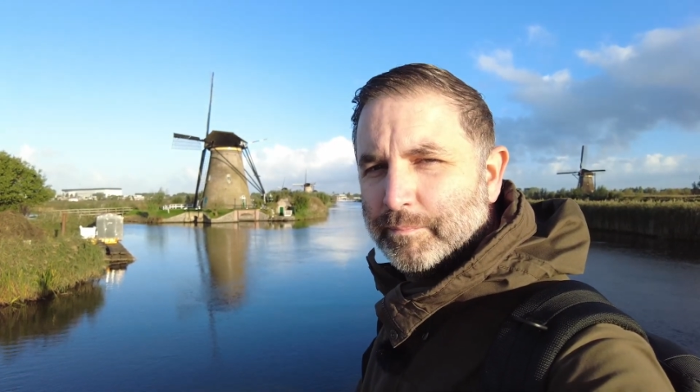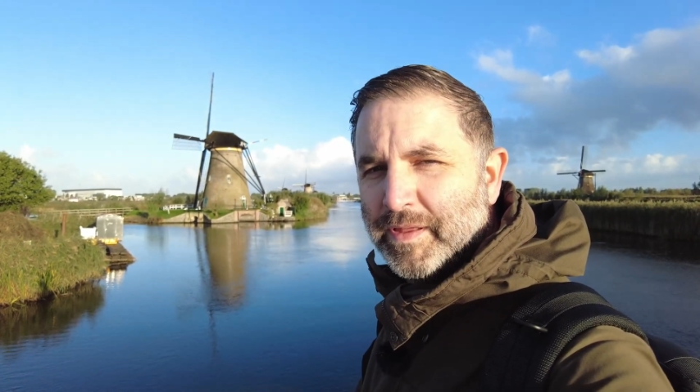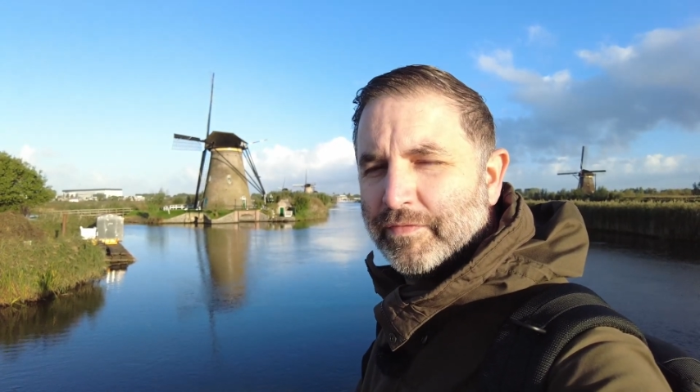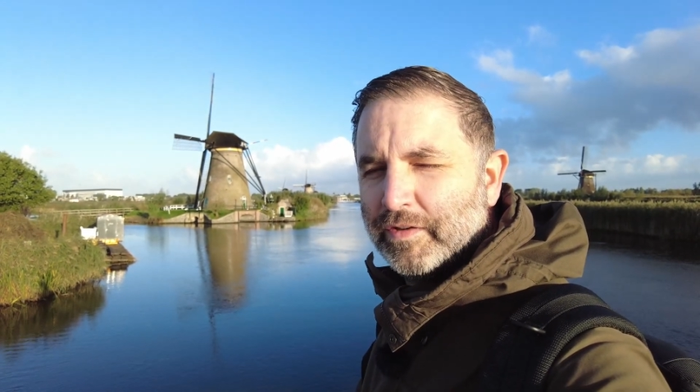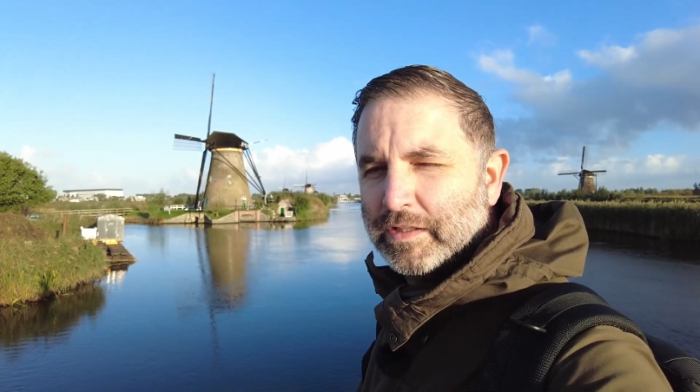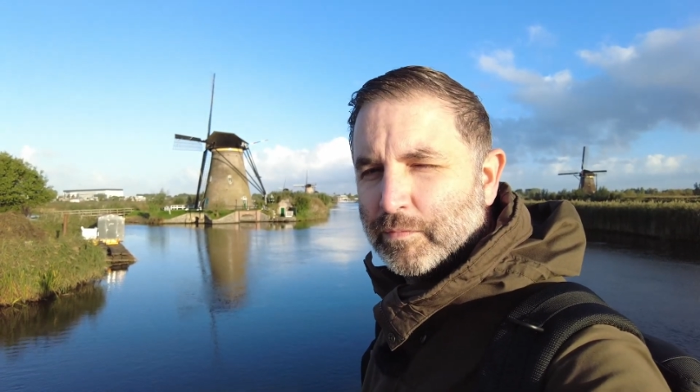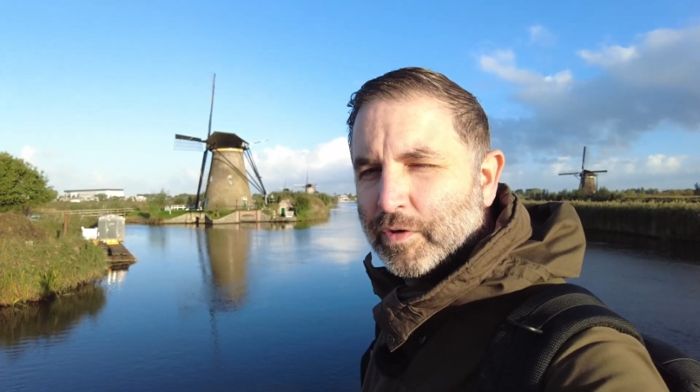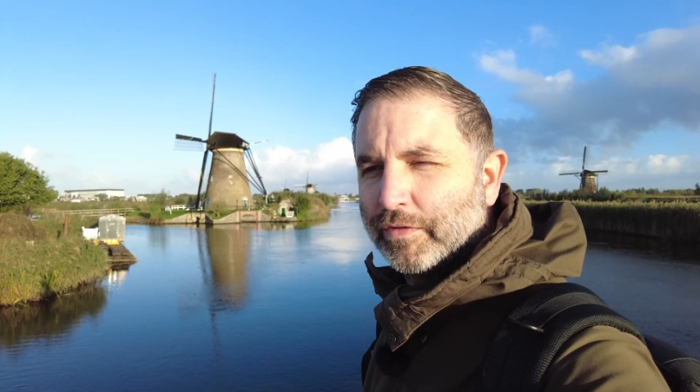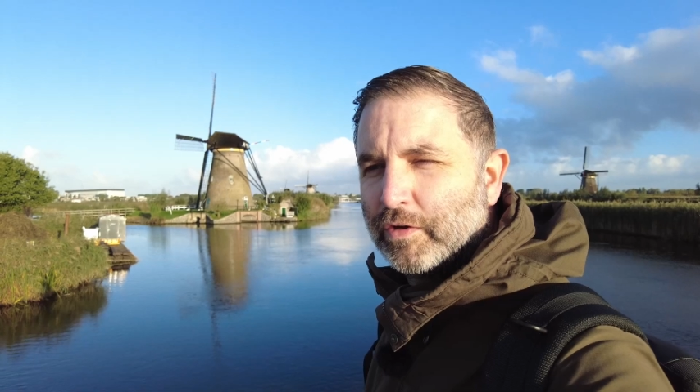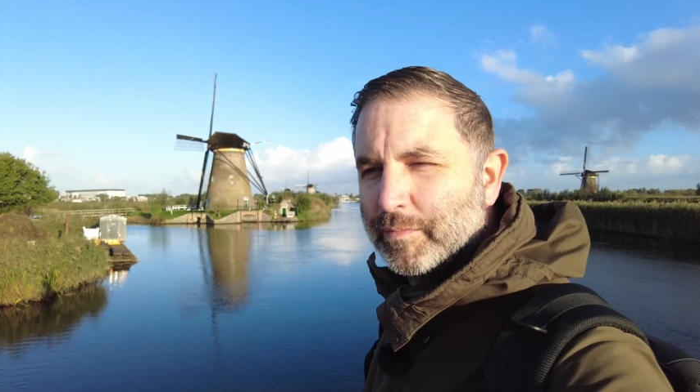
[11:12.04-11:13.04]
definitely
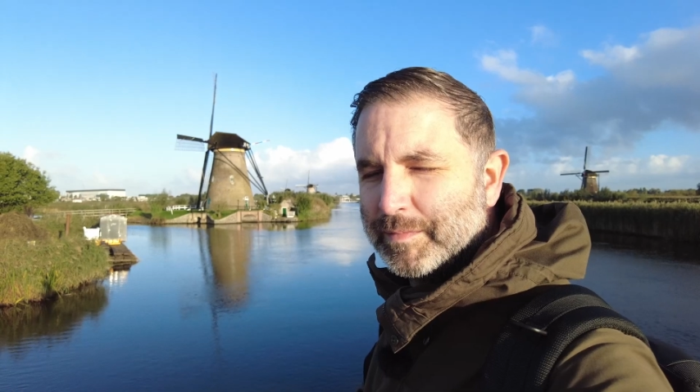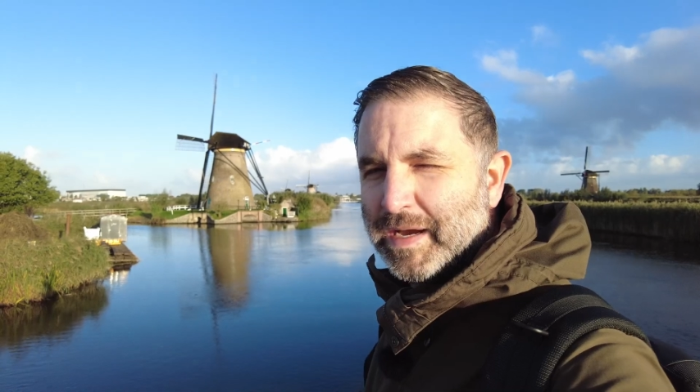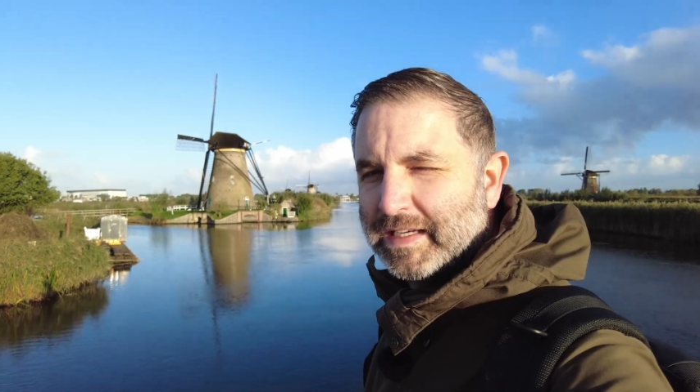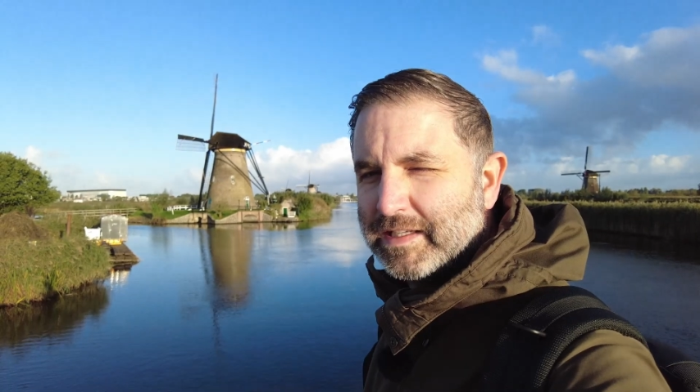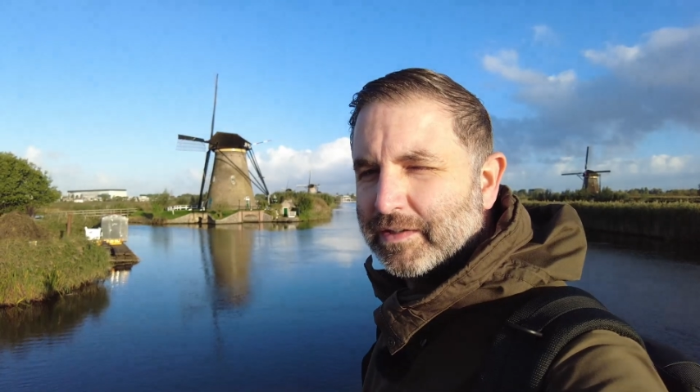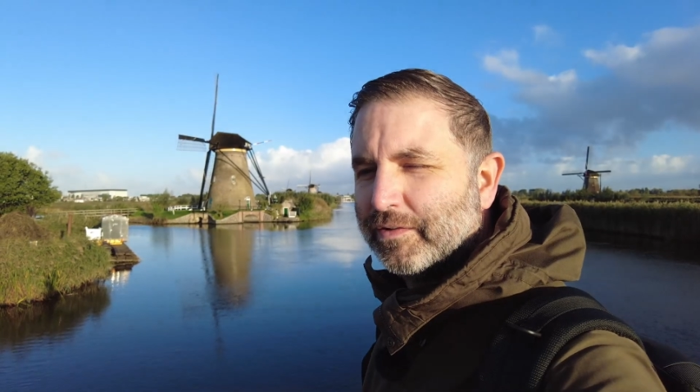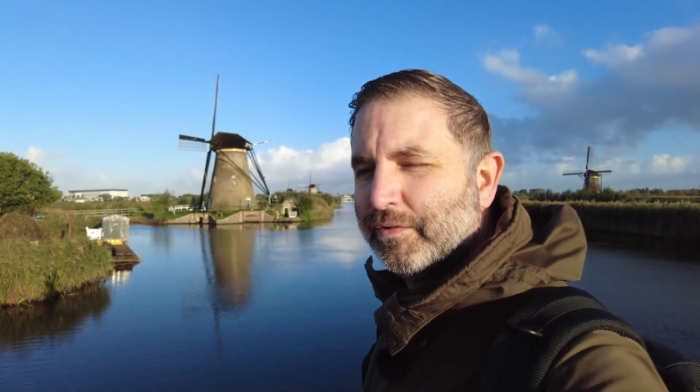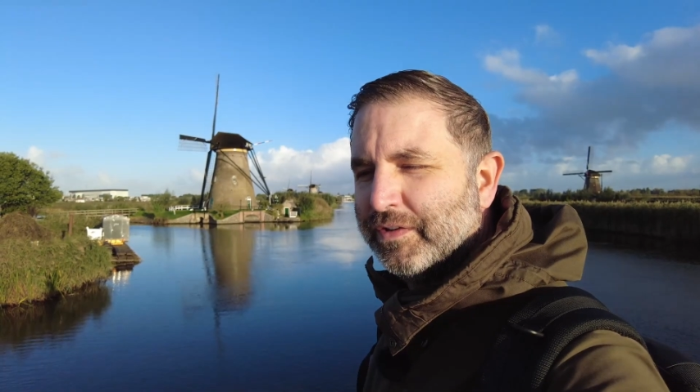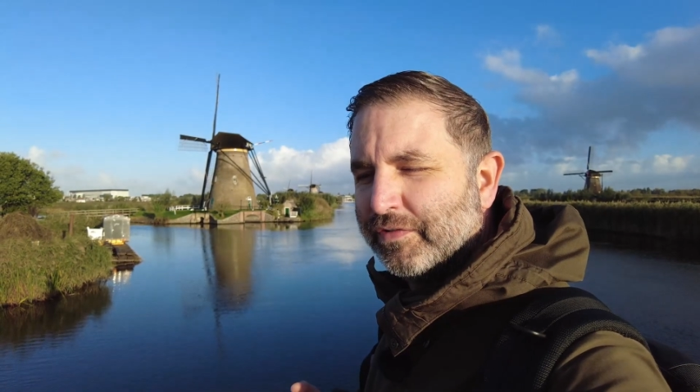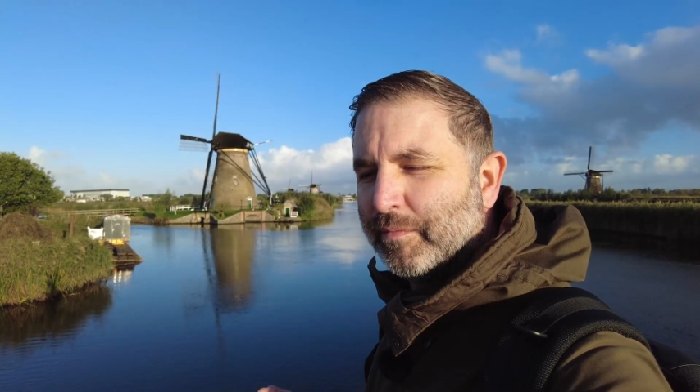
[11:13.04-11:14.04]
worth coming back here
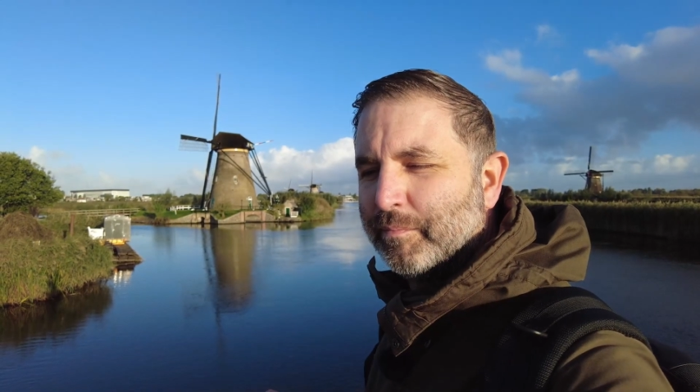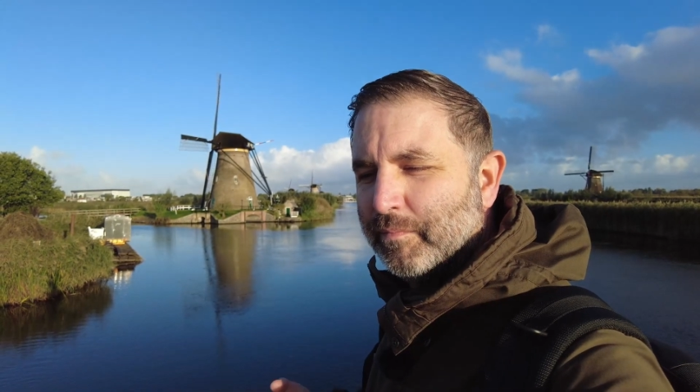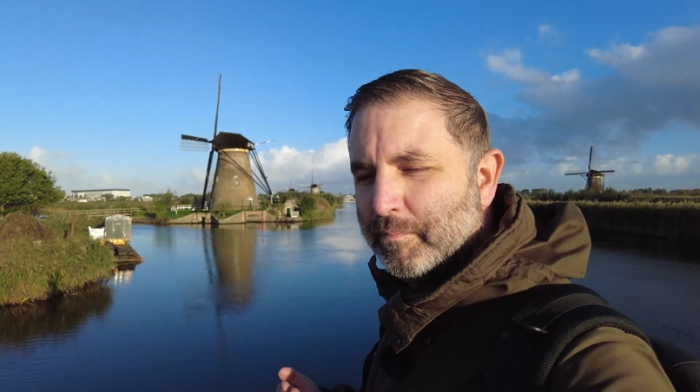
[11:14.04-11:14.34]
on some